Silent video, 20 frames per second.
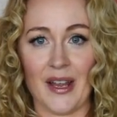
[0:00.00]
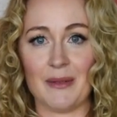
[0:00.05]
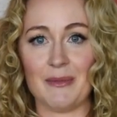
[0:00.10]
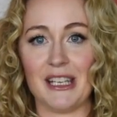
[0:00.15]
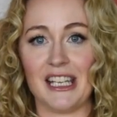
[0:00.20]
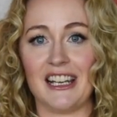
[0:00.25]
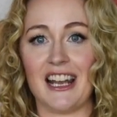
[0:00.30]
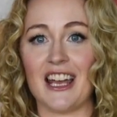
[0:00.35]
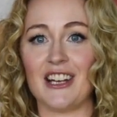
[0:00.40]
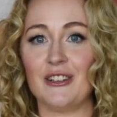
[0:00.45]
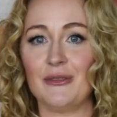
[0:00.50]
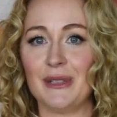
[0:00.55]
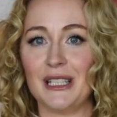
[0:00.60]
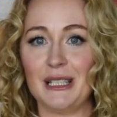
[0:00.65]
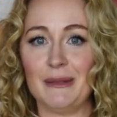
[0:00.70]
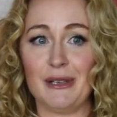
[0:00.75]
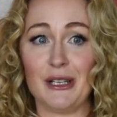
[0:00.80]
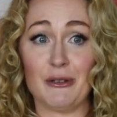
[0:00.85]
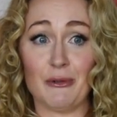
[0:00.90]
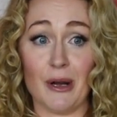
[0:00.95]
mean, I don't
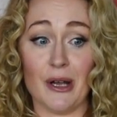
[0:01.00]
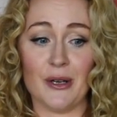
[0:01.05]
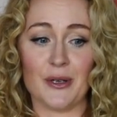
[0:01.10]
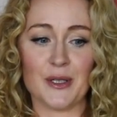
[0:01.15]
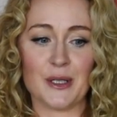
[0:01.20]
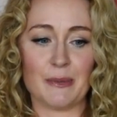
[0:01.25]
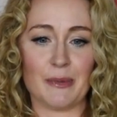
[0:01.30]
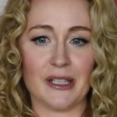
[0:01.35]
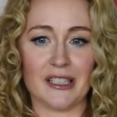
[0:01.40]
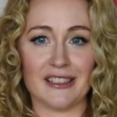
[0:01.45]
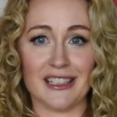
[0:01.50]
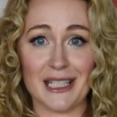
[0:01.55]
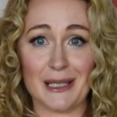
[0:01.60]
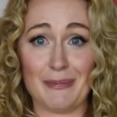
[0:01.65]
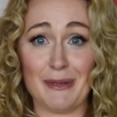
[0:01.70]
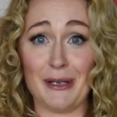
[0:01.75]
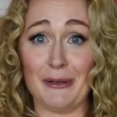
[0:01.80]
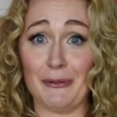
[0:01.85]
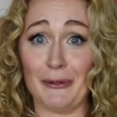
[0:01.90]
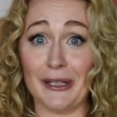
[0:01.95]
mean to be gross, but let's
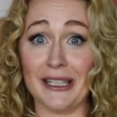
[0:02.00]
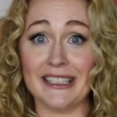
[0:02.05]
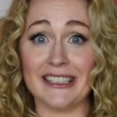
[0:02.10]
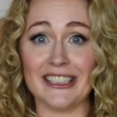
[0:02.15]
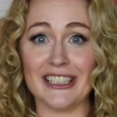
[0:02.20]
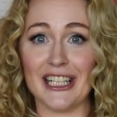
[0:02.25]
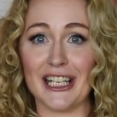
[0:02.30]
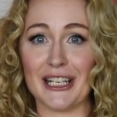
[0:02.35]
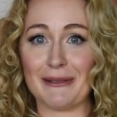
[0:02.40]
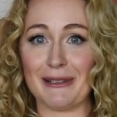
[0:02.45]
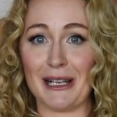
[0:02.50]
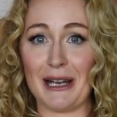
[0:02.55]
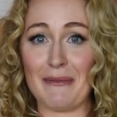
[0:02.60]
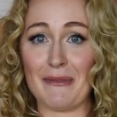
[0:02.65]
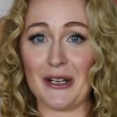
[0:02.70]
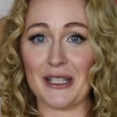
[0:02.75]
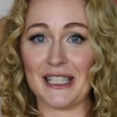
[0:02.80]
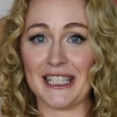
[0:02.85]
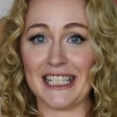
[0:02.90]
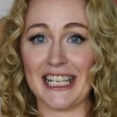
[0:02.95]
be real. I mean,
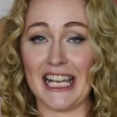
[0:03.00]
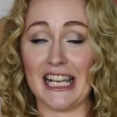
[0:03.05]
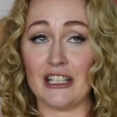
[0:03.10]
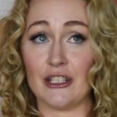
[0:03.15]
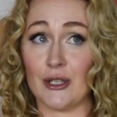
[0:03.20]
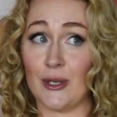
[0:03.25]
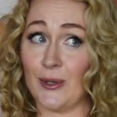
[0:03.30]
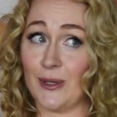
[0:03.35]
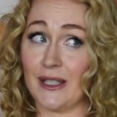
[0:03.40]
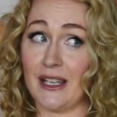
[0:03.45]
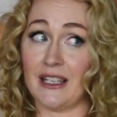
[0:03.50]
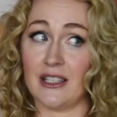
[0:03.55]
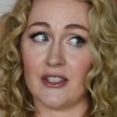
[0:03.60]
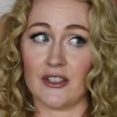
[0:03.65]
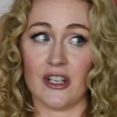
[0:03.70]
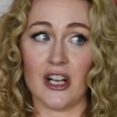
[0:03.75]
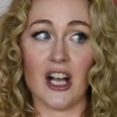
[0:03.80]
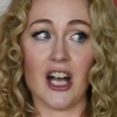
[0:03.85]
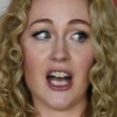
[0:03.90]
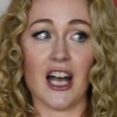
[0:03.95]
I'm on stage, those lights
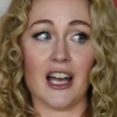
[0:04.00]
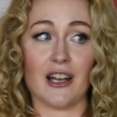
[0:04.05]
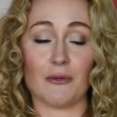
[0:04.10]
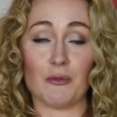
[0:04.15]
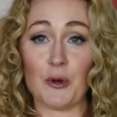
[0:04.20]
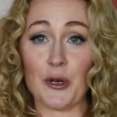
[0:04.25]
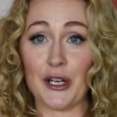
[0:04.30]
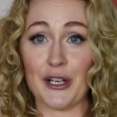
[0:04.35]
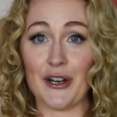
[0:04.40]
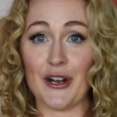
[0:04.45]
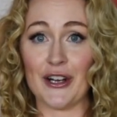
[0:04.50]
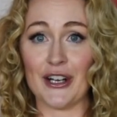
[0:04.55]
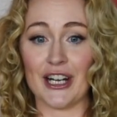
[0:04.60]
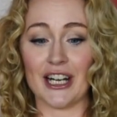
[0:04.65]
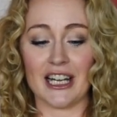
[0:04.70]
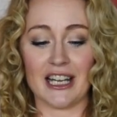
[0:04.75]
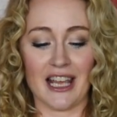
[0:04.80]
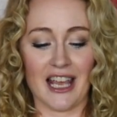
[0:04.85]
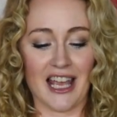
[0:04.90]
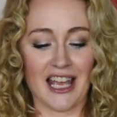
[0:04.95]
are hot, working
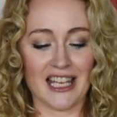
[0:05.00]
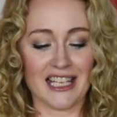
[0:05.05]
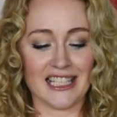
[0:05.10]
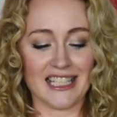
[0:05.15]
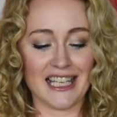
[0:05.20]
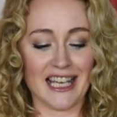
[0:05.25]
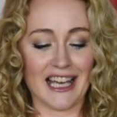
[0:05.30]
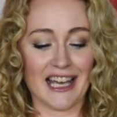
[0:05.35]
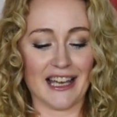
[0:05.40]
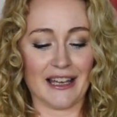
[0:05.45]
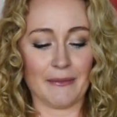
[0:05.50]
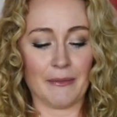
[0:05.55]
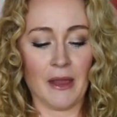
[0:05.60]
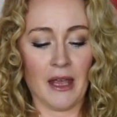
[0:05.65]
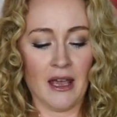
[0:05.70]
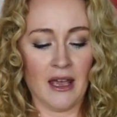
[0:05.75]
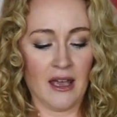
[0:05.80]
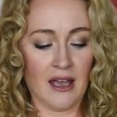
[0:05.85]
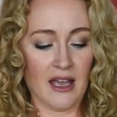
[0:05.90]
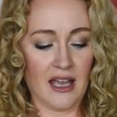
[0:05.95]
hard, and
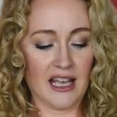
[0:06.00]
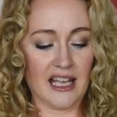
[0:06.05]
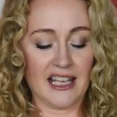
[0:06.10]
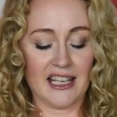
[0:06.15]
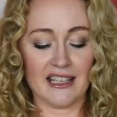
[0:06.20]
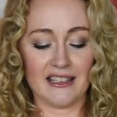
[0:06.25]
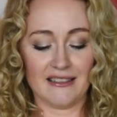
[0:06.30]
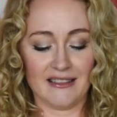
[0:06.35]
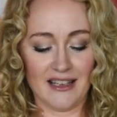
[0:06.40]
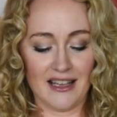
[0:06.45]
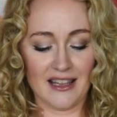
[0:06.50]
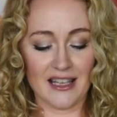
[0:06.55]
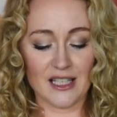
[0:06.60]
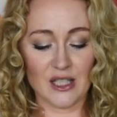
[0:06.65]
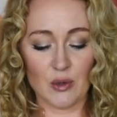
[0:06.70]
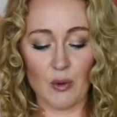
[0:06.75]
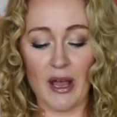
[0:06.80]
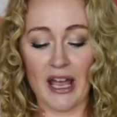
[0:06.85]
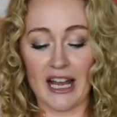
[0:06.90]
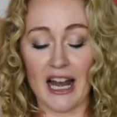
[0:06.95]
the
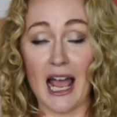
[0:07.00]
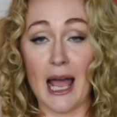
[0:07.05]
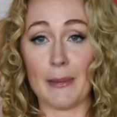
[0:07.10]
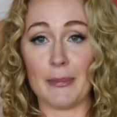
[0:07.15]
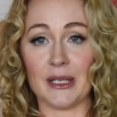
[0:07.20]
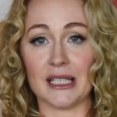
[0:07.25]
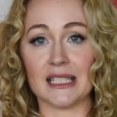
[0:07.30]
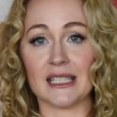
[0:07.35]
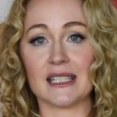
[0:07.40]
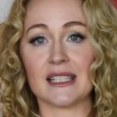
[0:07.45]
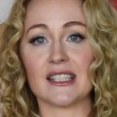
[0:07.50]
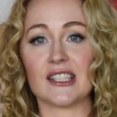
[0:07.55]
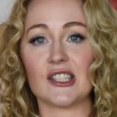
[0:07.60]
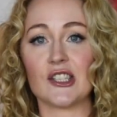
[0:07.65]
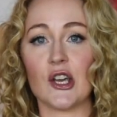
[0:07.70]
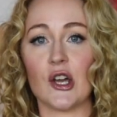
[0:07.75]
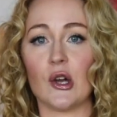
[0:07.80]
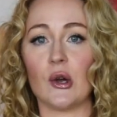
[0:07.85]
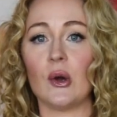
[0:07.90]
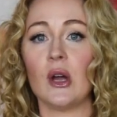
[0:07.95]
sweat happens.
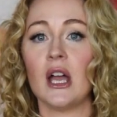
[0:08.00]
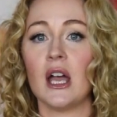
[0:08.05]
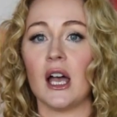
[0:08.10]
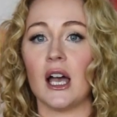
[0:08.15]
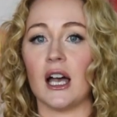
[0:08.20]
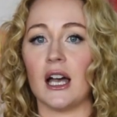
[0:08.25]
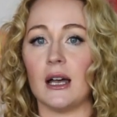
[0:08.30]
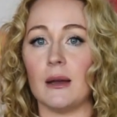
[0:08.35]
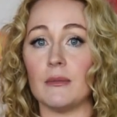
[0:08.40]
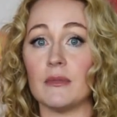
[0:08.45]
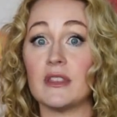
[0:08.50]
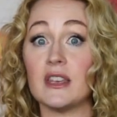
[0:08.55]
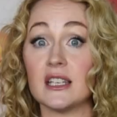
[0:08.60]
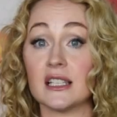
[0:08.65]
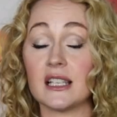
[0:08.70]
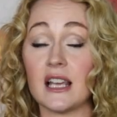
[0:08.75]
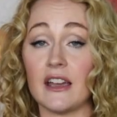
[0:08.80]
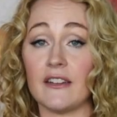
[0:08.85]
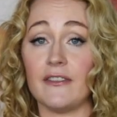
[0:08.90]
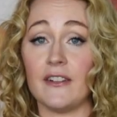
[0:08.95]
So
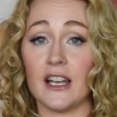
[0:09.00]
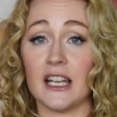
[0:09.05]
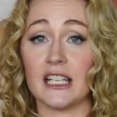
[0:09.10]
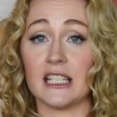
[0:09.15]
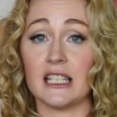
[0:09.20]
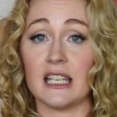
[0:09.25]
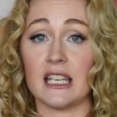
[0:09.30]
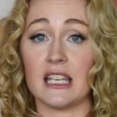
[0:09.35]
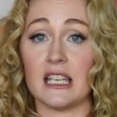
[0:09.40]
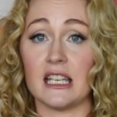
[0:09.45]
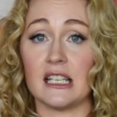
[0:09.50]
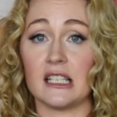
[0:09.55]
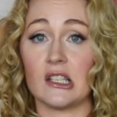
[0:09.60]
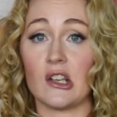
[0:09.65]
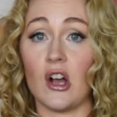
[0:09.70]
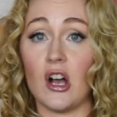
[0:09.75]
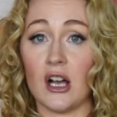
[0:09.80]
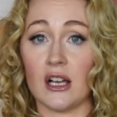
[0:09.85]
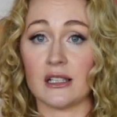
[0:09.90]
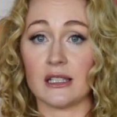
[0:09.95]
this I find is
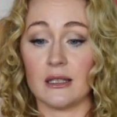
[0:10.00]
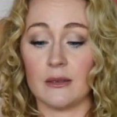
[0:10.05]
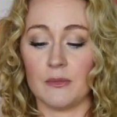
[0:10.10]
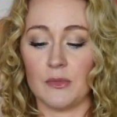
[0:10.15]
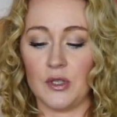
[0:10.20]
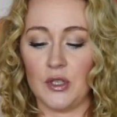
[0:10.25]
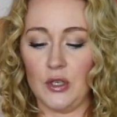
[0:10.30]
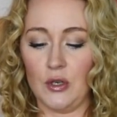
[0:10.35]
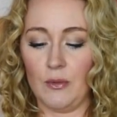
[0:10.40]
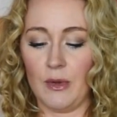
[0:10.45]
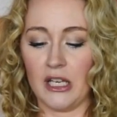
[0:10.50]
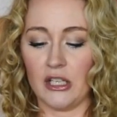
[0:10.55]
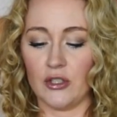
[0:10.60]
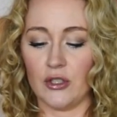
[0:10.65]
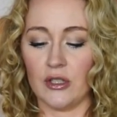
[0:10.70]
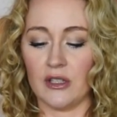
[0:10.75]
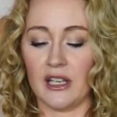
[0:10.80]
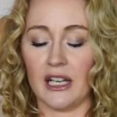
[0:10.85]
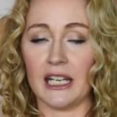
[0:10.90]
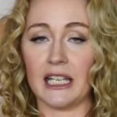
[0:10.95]
awesome to make
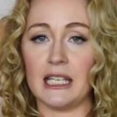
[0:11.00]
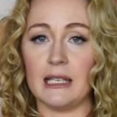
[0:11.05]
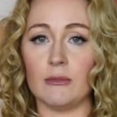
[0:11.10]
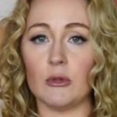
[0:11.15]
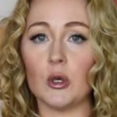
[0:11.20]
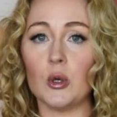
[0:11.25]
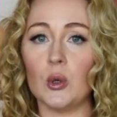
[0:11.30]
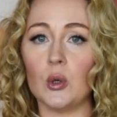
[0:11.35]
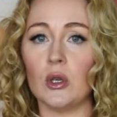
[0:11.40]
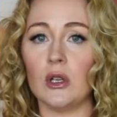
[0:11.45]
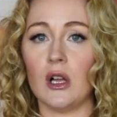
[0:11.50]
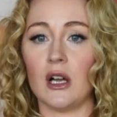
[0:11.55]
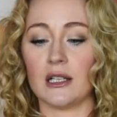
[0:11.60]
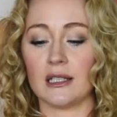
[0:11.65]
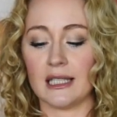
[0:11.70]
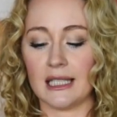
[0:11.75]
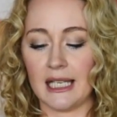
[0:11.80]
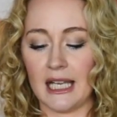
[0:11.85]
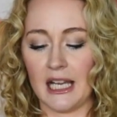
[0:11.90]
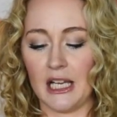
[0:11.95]
sure that I keep cool
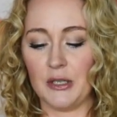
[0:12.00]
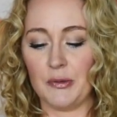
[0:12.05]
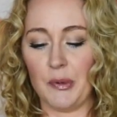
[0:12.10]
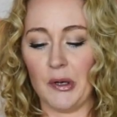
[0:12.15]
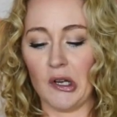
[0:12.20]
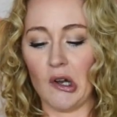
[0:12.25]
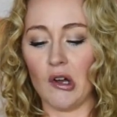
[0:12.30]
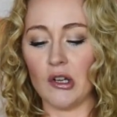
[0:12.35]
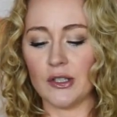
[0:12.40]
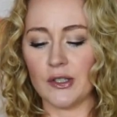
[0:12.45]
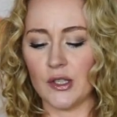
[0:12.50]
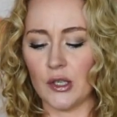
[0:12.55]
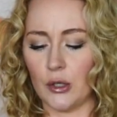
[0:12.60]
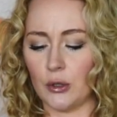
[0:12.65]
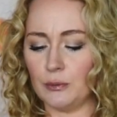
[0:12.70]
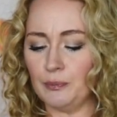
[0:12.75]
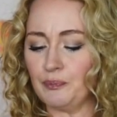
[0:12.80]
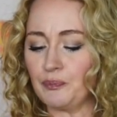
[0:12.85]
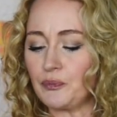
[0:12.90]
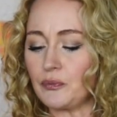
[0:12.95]
on stage, but
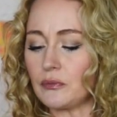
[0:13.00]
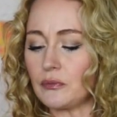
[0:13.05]
also